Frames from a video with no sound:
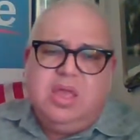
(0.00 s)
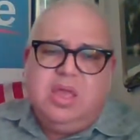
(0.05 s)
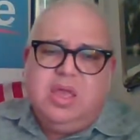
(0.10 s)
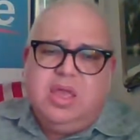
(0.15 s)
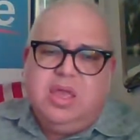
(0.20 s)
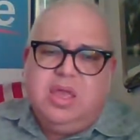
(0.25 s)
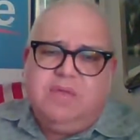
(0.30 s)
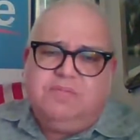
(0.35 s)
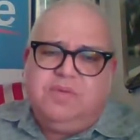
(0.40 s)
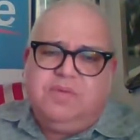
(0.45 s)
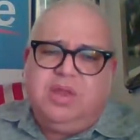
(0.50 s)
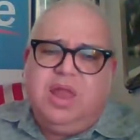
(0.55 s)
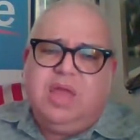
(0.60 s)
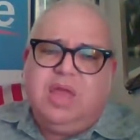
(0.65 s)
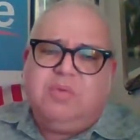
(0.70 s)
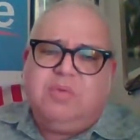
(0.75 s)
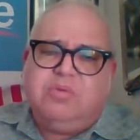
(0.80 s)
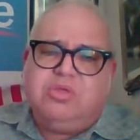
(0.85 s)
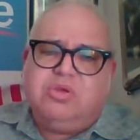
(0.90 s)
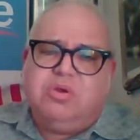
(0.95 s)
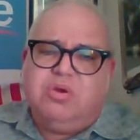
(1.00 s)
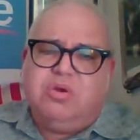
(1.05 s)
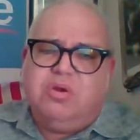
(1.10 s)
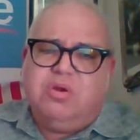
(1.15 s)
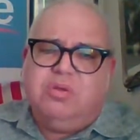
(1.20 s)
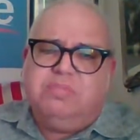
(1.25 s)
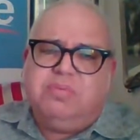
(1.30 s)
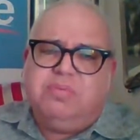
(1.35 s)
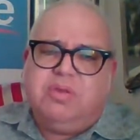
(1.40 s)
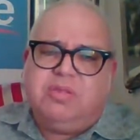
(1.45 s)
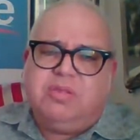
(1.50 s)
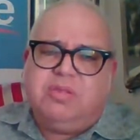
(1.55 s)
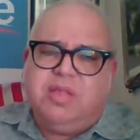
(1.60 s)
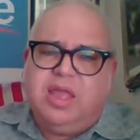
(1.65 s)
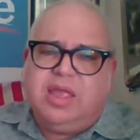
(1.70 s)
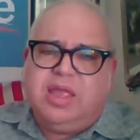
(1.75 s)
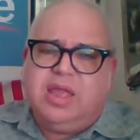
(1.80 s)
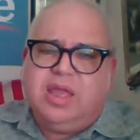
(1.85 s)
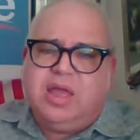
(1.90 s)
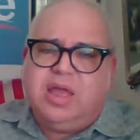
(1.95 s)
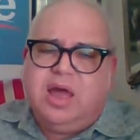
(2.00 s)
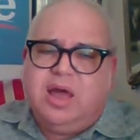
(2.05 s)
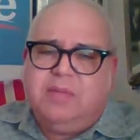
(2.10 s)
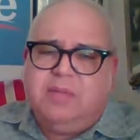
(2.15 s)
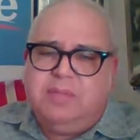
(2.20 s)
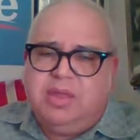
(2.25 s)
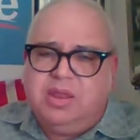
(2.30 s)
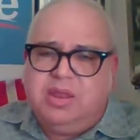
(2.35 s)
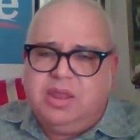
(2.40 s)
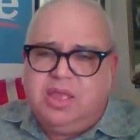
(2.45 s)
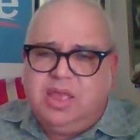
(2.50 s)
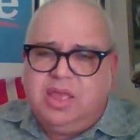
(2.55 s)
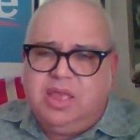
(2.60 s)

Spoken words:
If you like what you heard, press like and comment.